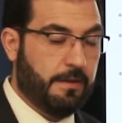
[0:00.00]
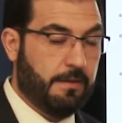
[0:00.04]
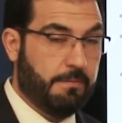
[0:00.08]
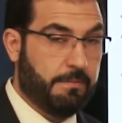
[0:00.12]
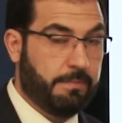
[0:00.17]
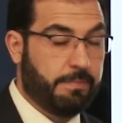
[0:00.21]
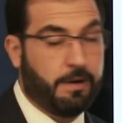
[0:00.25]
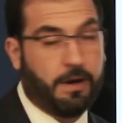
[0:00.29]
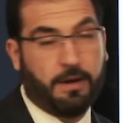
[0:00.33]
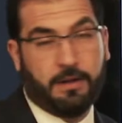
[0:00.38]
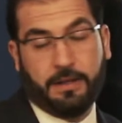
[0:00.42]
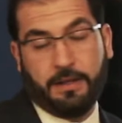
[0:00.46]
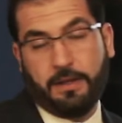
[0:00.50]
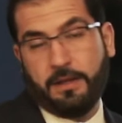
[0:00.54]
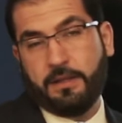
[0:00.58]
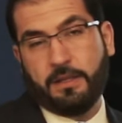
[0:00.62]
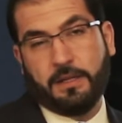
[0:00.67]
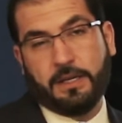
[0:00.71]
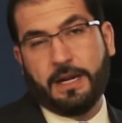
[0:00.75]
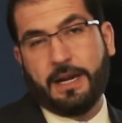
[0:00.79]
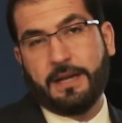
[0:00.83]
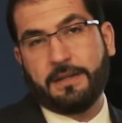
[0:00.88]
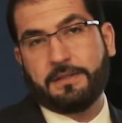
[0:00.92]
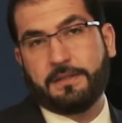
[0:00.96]
probably in
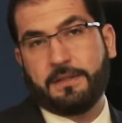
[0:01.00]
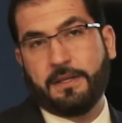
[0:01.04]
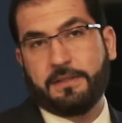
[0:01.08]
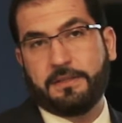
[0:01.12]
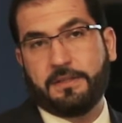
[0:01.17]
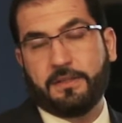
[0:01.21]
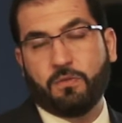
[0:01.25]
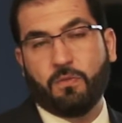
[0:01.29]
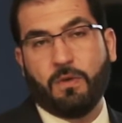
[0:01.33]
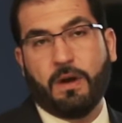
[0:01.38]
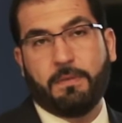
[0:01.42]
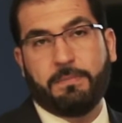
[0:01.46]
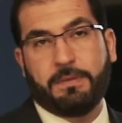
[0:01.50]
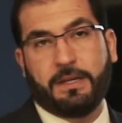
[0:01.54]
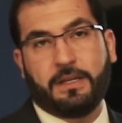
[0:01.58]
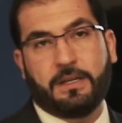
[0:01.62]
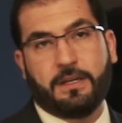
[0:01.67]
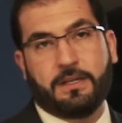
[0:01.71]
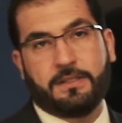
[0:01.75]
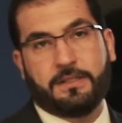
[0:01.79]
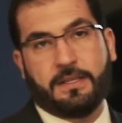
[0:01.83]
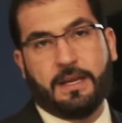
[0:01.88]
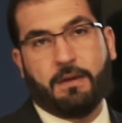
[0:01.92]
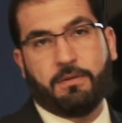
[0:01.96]
the United States as well,
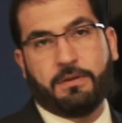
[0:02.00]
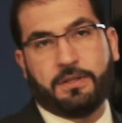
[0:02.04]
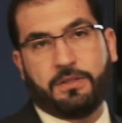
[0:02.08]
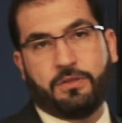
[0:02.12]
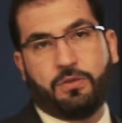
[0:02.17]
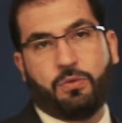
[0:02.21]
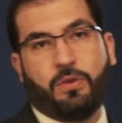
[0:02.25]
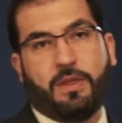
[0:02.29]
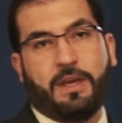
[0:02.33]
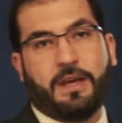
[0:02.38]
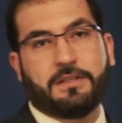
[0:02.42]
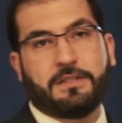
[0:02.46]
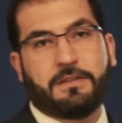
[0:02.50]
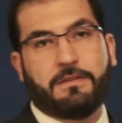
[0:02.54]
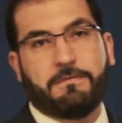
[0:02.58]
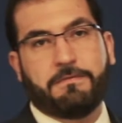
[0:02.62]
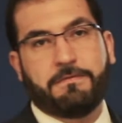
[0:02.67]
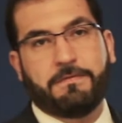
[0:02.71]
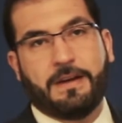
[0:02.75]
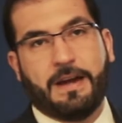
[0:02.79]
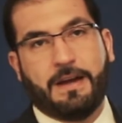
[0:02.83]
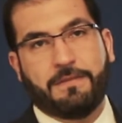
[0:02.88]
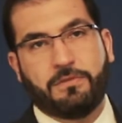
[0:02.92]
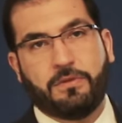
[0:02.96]
because that was
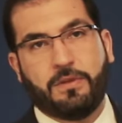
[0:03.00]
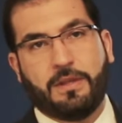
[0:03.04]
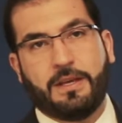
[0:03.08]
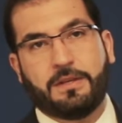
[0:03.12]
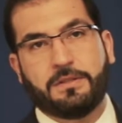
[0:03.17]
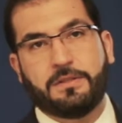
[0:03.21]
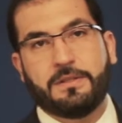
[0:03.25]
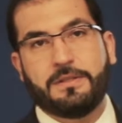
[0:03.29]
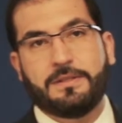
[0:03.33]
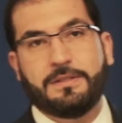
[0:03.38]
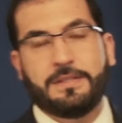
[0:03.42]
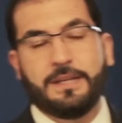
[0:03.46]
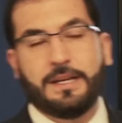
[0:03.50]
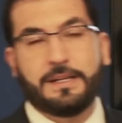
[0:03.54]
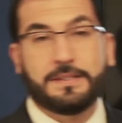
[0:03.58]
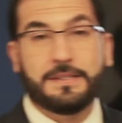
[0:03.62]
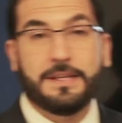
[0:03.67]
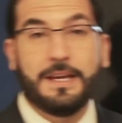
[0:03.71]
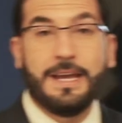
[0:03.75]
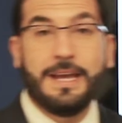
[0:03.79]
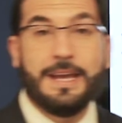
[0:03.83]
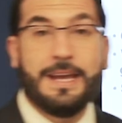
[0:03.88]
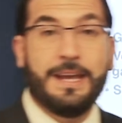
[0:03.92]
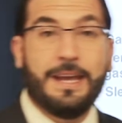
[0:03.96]
2005,
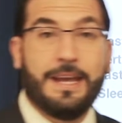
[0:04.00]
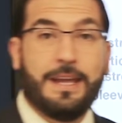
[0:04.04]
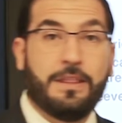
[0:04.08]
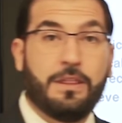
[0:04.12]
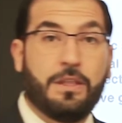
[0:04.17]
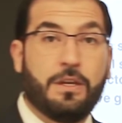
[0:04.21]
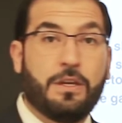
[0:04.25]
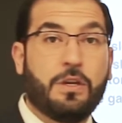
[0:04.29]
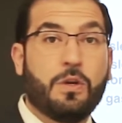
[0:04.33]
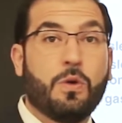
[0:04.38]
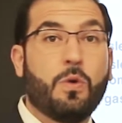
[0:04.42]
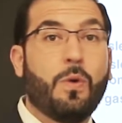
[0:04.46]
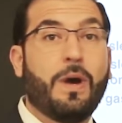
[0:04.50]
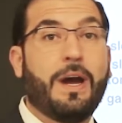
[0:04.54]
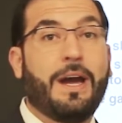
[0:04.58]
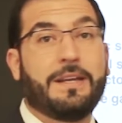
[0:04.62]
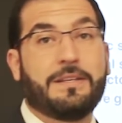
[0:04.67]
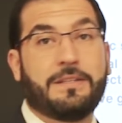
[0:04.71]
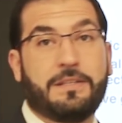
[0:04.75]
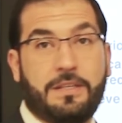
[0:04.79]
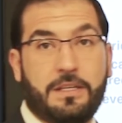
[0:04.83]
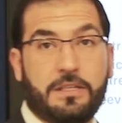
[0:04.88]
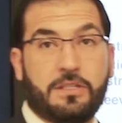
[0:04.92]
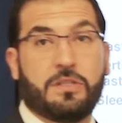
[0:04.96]
2006. In the
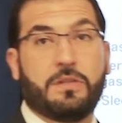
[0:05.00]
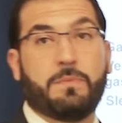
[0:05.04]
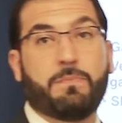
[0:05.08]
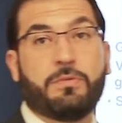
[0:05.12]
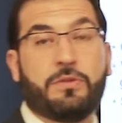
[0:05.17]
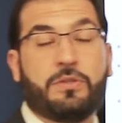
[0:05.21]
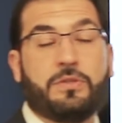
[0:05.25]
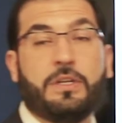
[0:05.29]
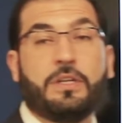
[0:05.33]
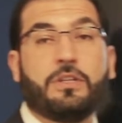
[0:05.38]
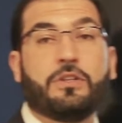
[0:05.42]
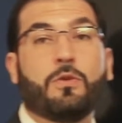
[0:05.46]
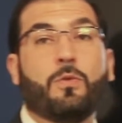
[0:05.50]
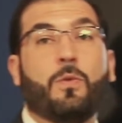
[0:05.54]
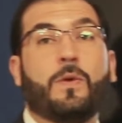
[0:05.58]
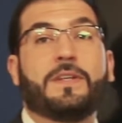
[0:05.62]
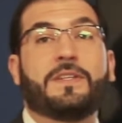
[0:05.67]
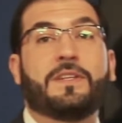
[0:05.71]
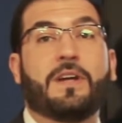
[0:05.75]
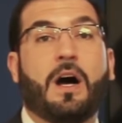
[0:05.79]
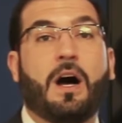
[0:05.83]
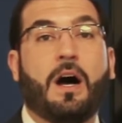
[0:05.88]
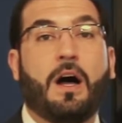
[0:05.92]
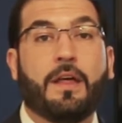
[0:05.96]
US, this procedure
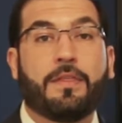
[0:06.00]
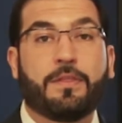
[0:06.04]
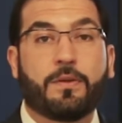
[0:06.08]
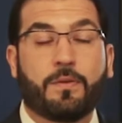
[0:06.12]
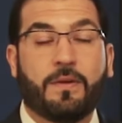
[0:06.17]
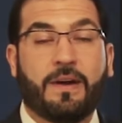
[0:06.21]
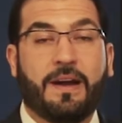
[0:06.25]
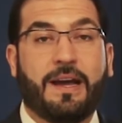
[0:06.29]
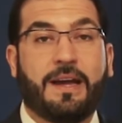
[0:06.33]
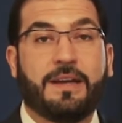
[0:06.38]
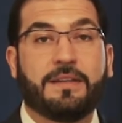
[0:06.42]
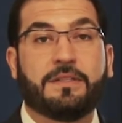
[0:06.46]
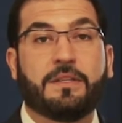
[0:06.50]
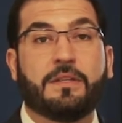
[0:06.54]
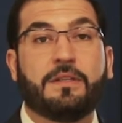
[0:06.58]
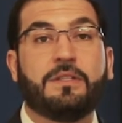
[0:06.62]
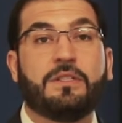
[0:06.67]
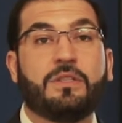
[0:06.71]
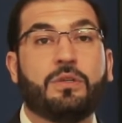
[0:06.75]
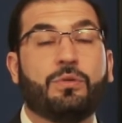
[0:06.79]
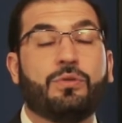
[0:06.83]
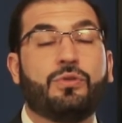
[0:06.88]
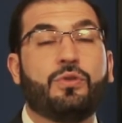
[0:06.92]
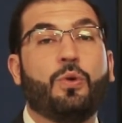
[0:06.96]
was authorized
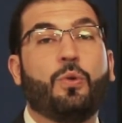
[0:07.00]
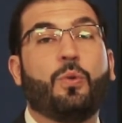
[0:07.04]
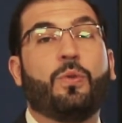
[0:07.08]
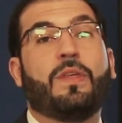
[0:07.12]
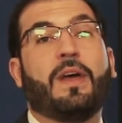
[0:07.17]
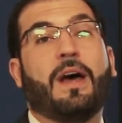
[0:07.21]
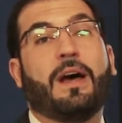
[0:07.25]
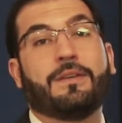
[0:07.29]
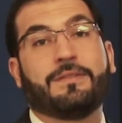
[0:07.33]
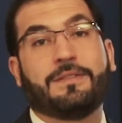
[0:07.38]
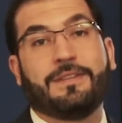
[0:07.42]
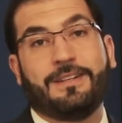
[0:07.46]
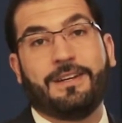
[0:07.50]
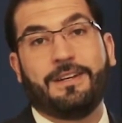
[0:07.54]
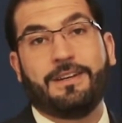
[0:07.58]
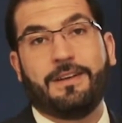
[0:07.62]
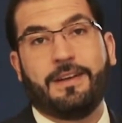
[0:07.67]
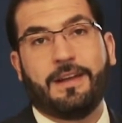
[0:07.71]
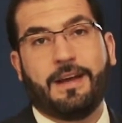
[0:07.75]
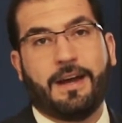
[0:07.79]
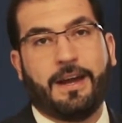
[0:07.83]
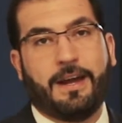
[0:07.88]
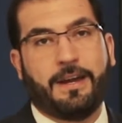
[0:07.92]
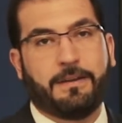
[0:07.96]
until
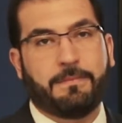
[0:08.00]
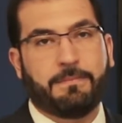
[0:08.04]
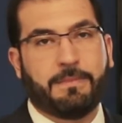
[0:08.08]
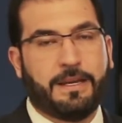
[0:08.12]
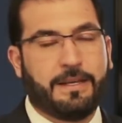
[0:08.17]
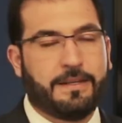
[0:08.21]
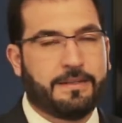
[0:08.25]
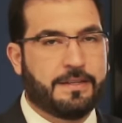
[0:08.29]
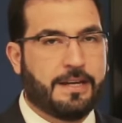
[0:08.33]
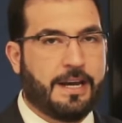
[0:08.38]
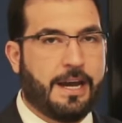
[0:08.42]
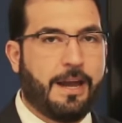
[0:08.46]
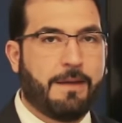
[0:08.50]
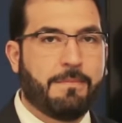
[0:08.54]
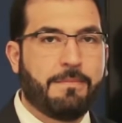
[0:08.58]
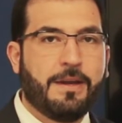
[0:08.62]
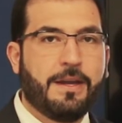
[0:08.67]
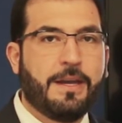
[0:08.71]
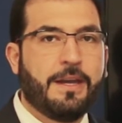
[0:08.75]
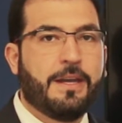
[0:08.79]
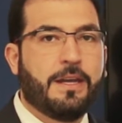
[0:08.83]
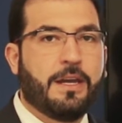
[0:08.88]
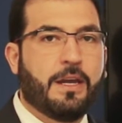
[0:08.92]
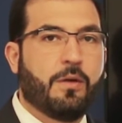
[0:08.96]
2009. By the time
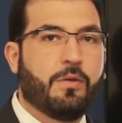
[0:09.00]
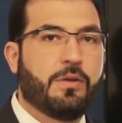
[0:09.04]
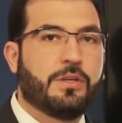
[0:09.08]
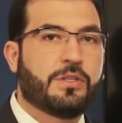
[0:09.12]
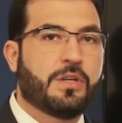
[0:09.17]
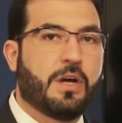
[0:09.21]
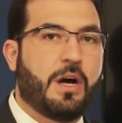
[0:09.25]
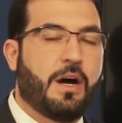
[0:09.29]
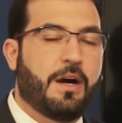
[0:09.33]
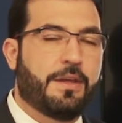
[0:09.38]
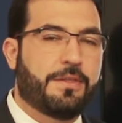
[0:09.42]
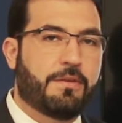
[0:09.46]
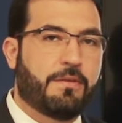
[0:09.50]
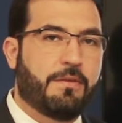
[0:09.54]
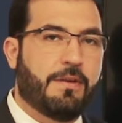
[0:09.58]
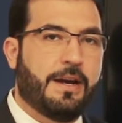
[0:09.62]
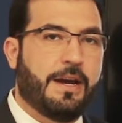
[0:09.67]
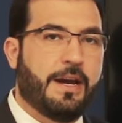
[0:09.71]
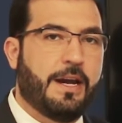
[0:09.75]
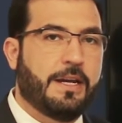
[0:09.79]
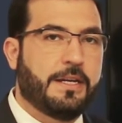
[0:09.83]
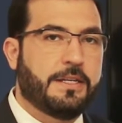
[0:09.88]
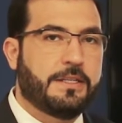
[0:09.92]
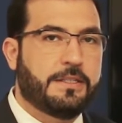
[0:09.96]
it was
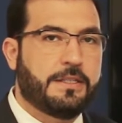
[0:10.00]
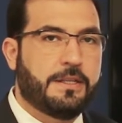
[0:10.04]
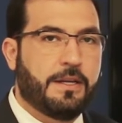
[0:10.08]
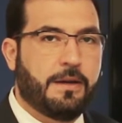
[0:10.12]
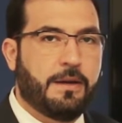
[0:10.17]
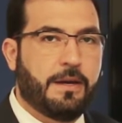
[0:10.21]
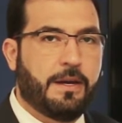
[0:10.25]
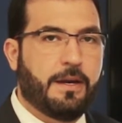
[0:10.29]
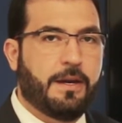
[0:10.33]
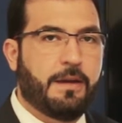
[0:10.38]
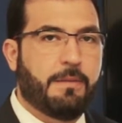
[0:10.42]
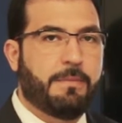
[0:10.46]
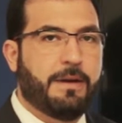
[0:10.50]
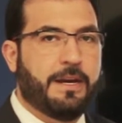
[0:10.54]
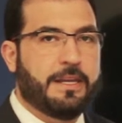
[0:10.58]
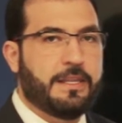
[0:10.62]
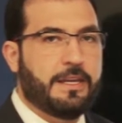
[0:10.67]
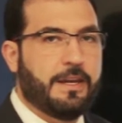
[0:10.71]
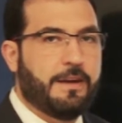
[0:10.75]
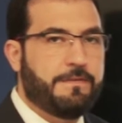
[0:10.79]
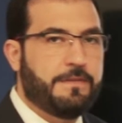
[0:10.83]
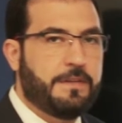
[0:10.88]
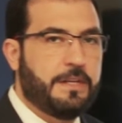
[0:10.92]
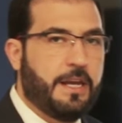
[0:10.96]
authorized by
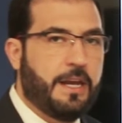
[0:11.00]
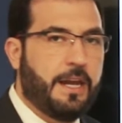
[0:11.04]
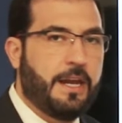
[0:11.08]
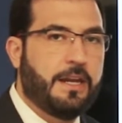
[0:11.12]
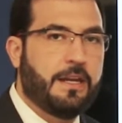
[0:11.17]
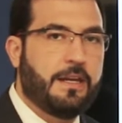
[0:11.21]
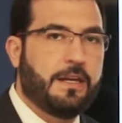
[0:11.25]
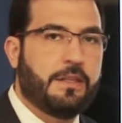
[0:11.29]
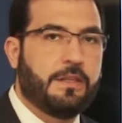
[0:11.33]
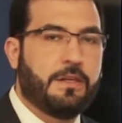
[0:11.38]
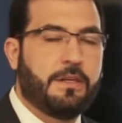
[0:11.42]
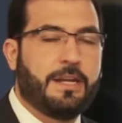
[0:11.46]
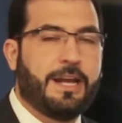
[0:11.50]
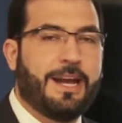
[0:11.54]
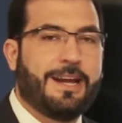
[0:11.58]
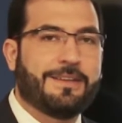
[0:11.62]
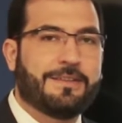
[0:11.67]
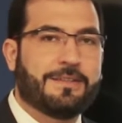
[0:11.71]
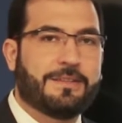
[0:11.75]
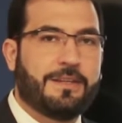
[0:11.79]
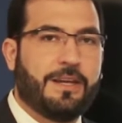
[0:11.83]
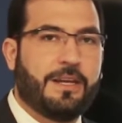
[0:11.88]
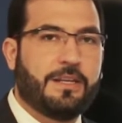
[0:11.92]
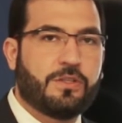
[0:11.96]
the FDA in the
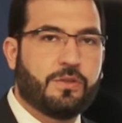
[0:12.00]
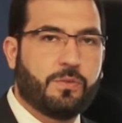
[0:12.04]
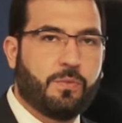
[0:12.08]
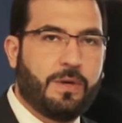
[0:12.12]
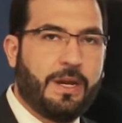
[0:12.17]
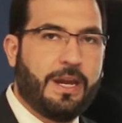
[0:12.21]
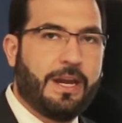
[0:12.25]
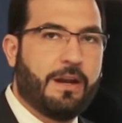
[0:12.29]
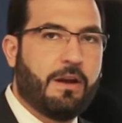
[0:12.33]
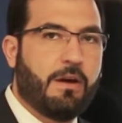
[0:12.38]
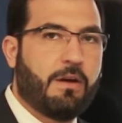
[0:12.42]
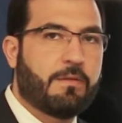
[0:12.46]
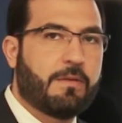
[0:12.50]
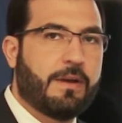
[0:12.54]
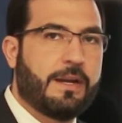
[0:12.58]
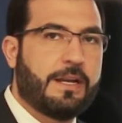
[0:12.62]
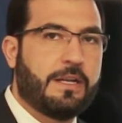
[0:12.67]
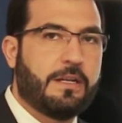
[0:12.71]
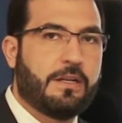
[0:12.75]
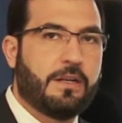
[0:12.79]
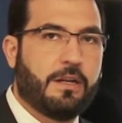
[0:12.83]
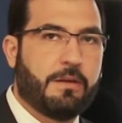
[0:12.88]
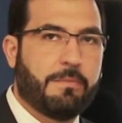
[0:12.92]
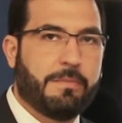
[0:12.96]
United States, we had
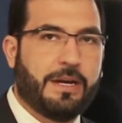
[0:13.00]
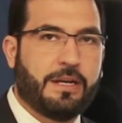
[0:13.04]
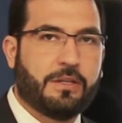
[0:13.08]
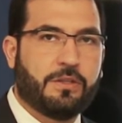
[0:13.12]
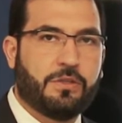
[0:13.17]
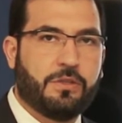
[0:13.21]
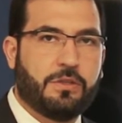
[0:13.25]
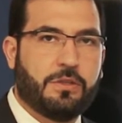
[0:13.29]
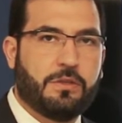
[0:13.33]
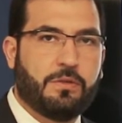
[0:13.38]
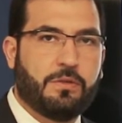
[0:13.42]
already done about